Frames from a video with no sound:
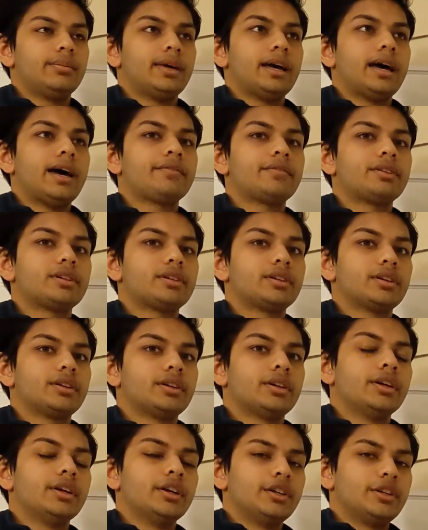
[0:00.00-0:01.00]

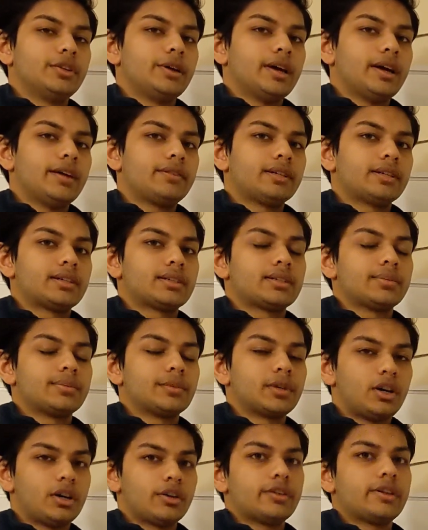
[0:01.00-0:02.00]
after you have some
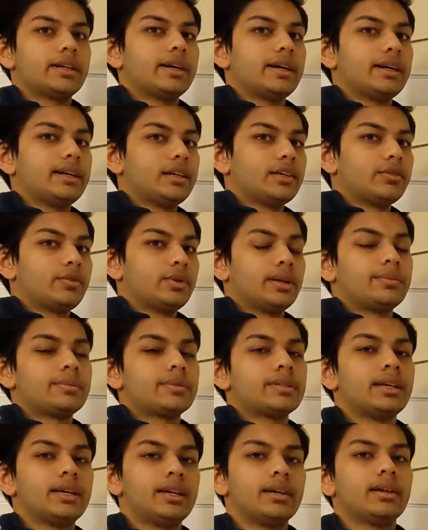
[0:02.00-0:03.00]
concrete idea of what I'm
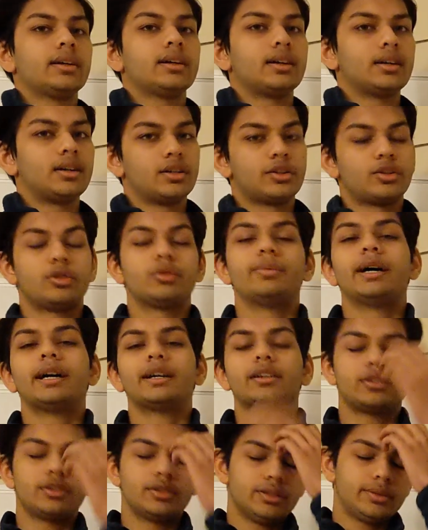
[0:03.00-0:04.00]
saying, go
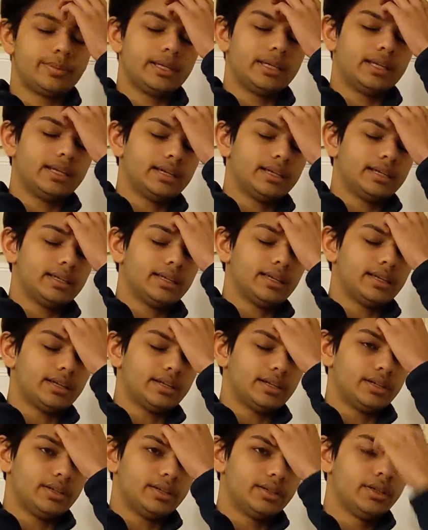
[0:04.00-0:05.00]
back to the beginning
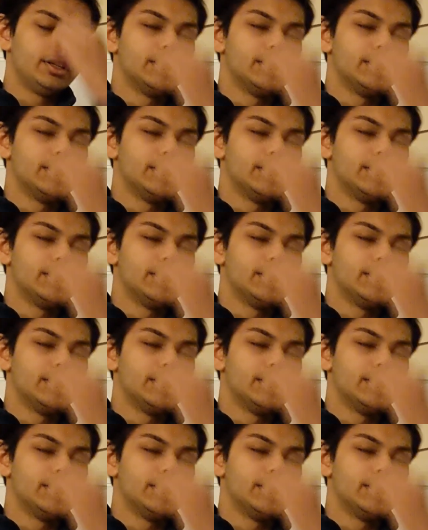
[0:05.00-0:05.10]
and